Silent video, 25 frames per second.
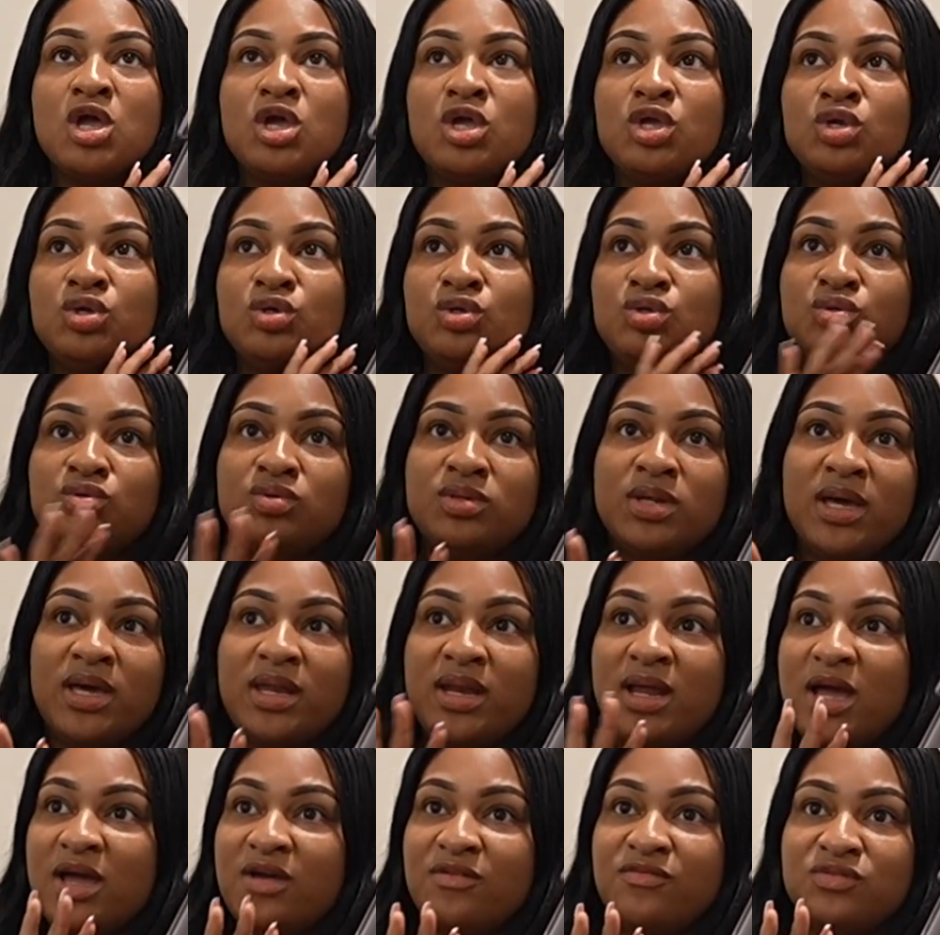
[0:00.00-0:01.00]
you do not
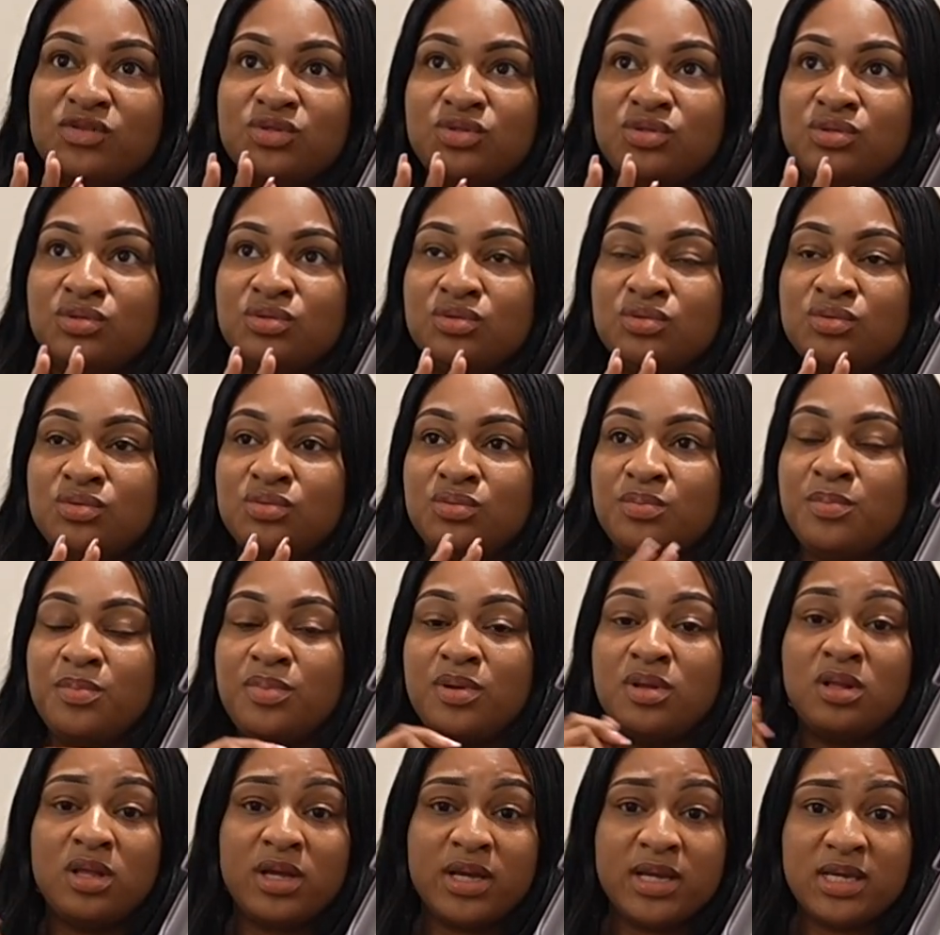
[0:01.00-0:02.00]
have to
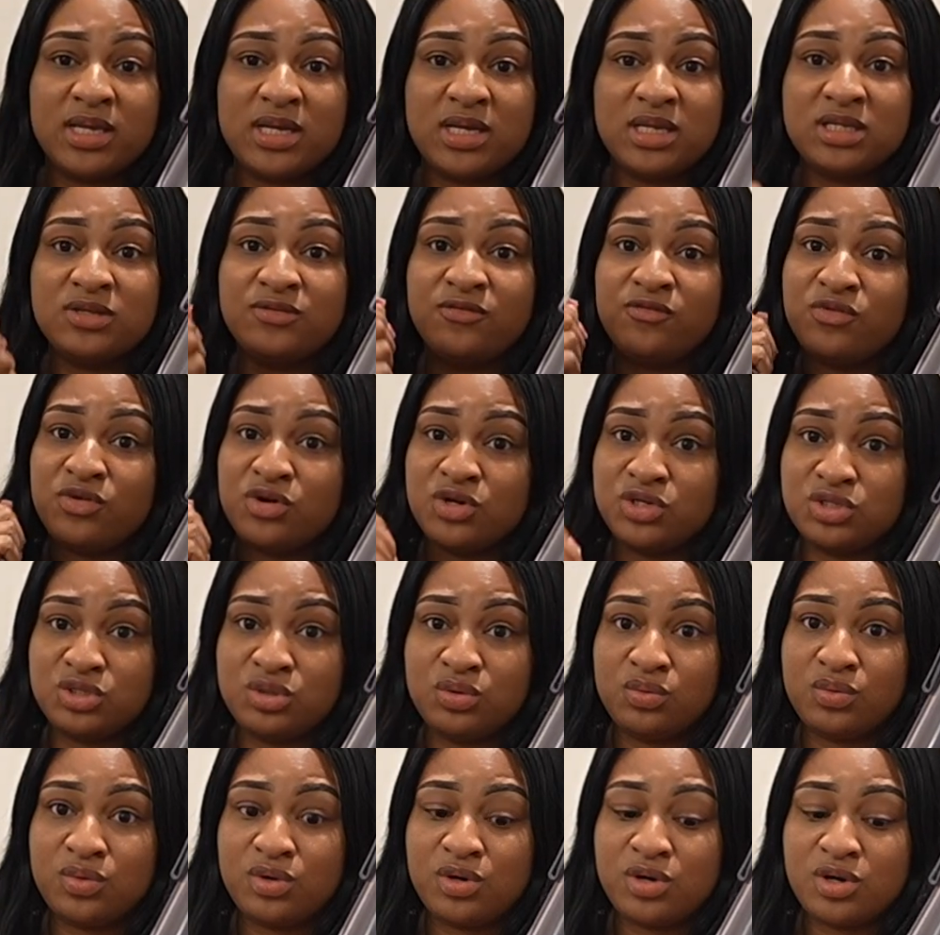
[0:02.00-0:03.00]
plug it in for it to
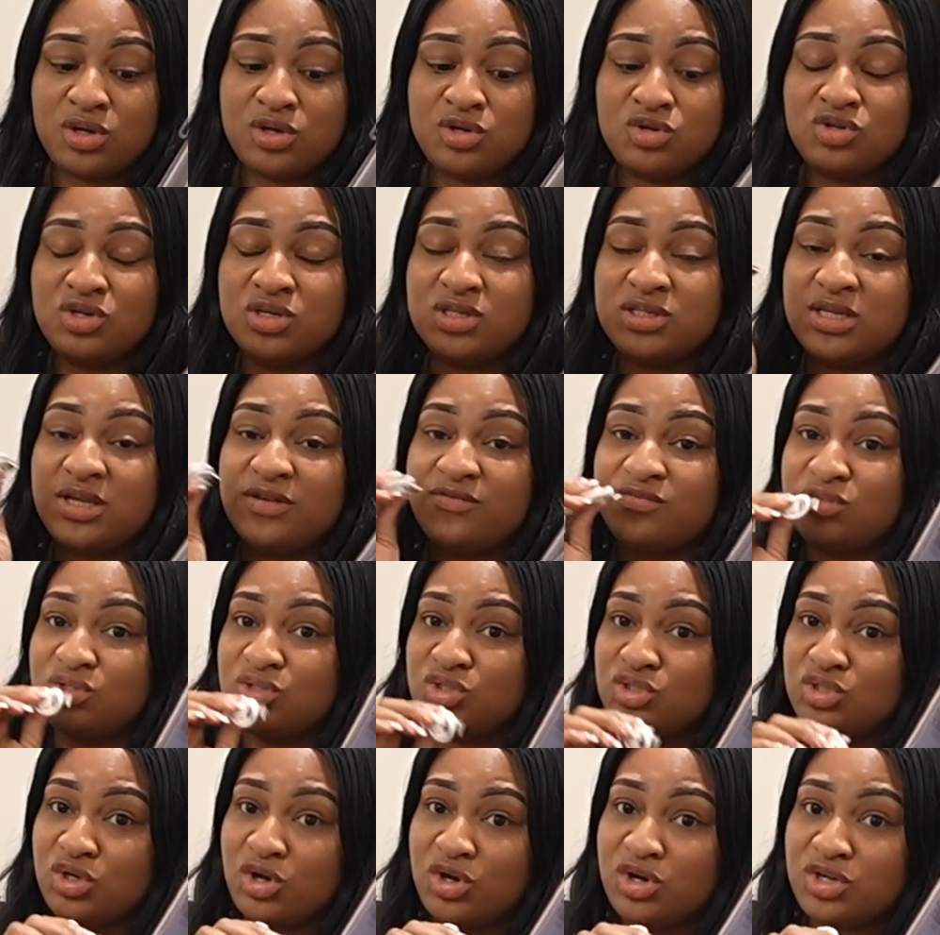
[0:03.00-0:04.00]
work. You just have to
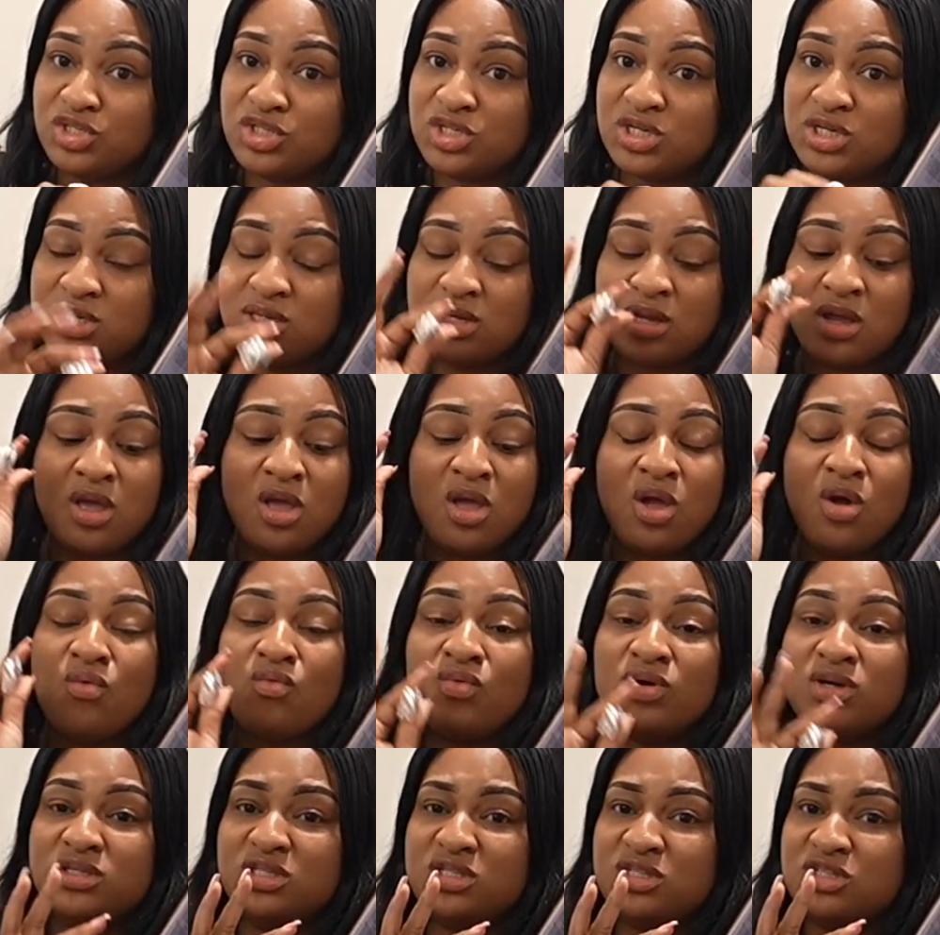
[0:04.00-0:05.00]
charge it.
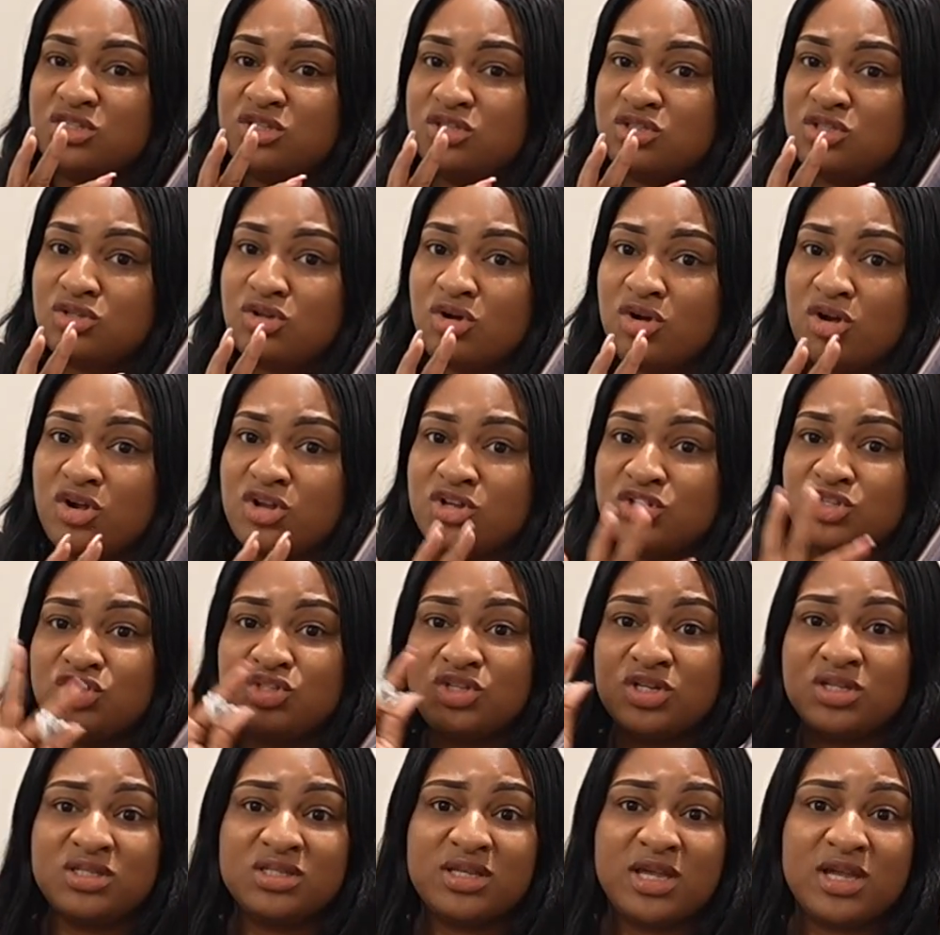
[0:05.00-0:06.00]
Once it's charged,
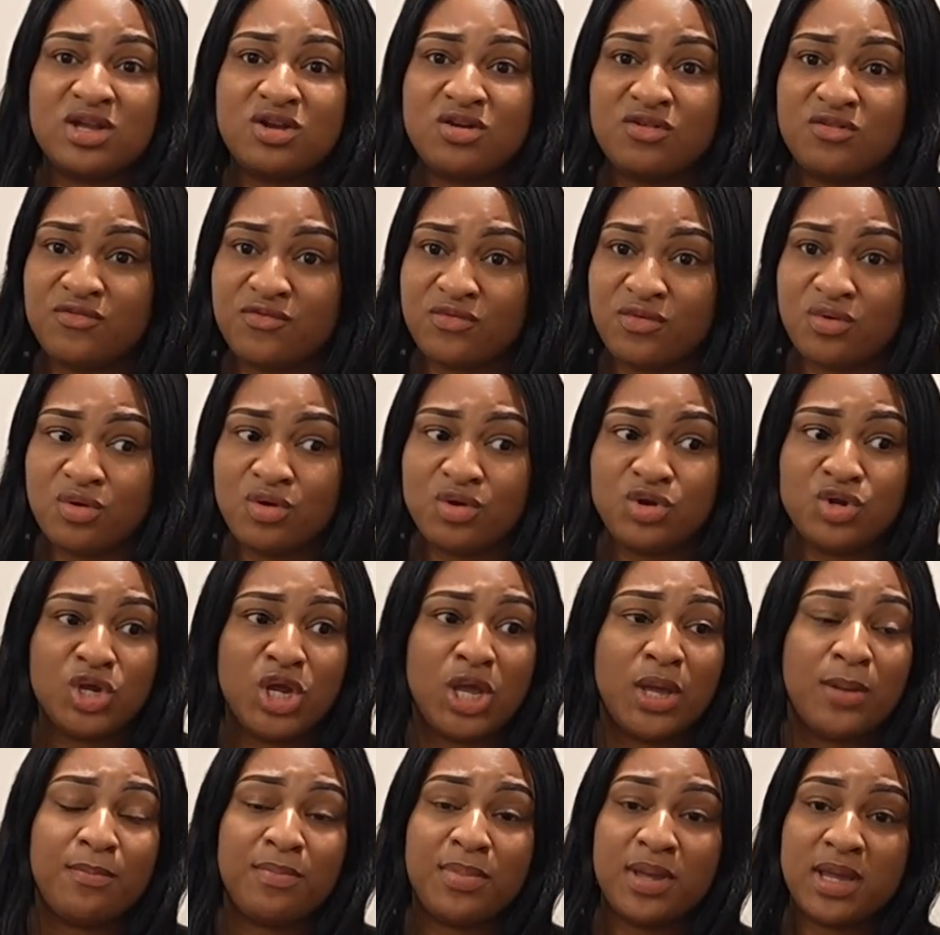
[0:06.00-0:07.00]
just like your phone, you
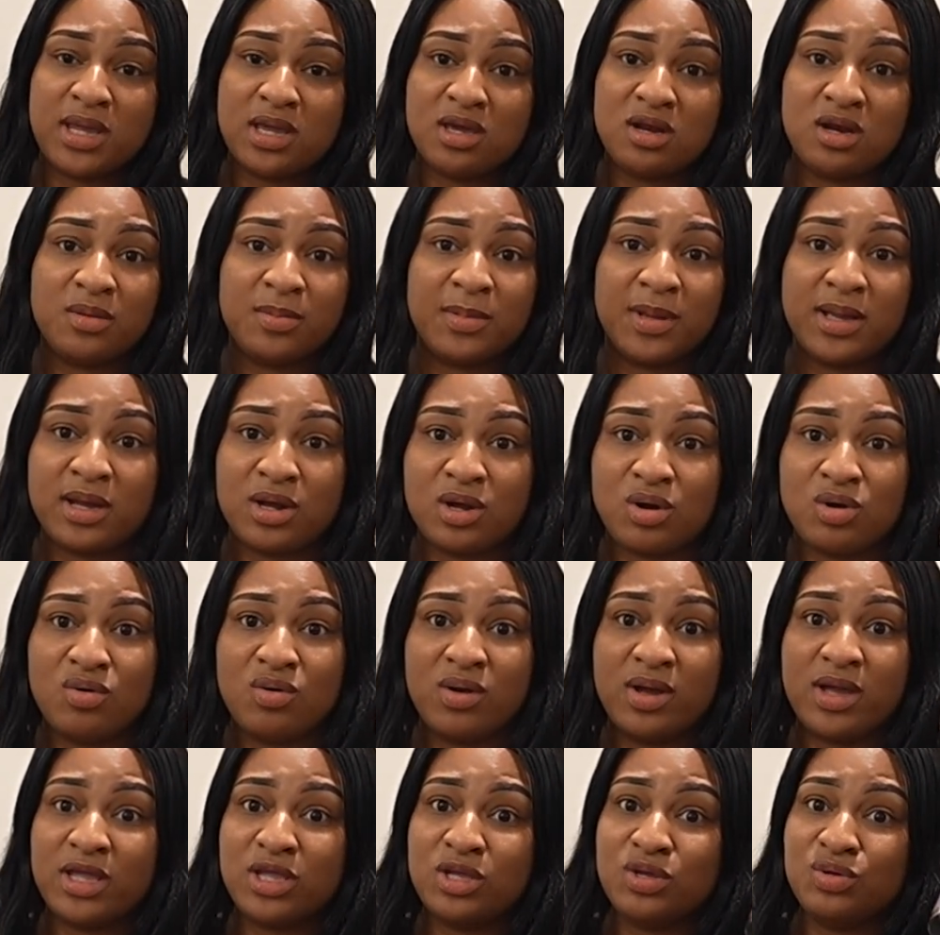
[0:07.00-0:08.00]
can pick it up and go
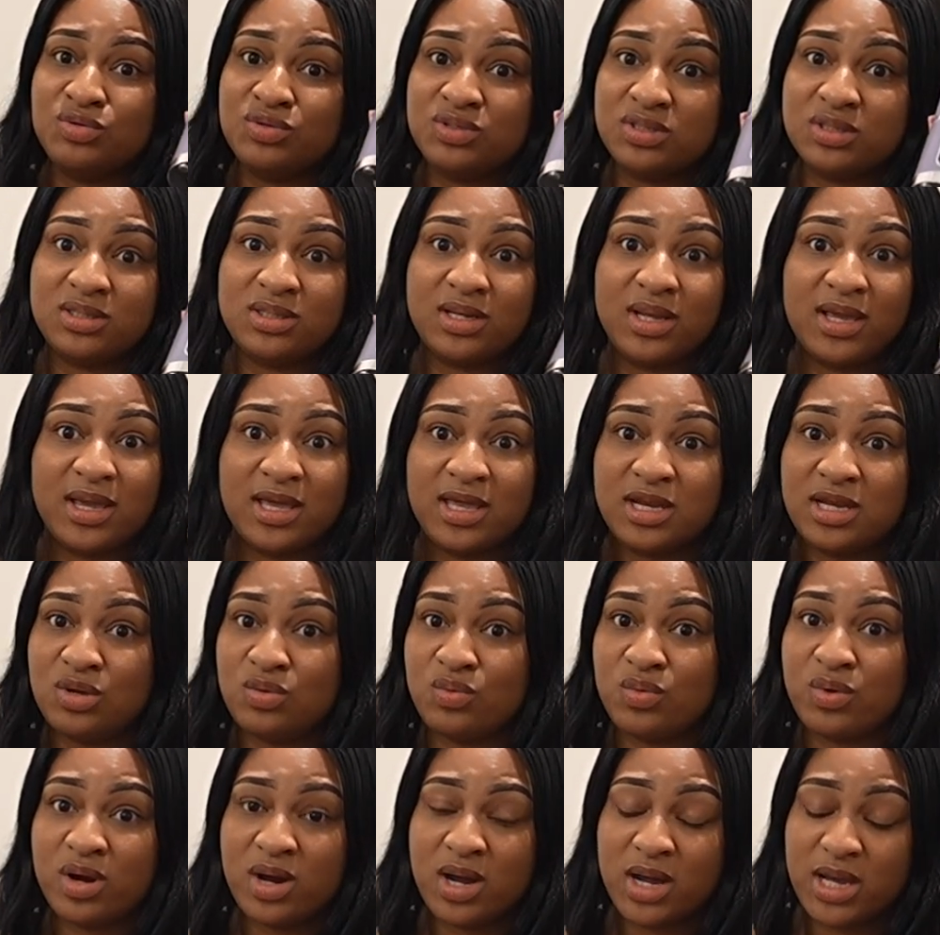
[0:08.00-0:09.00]
and use it
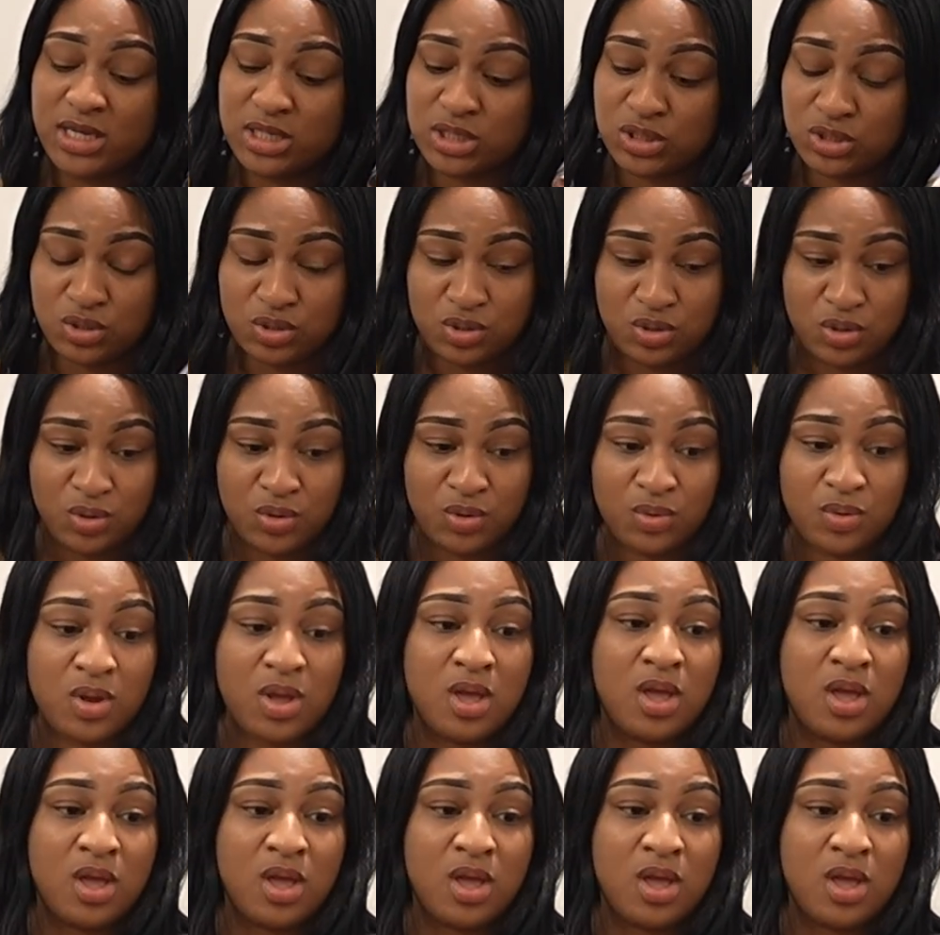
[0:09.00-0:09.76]
anywhere on the go.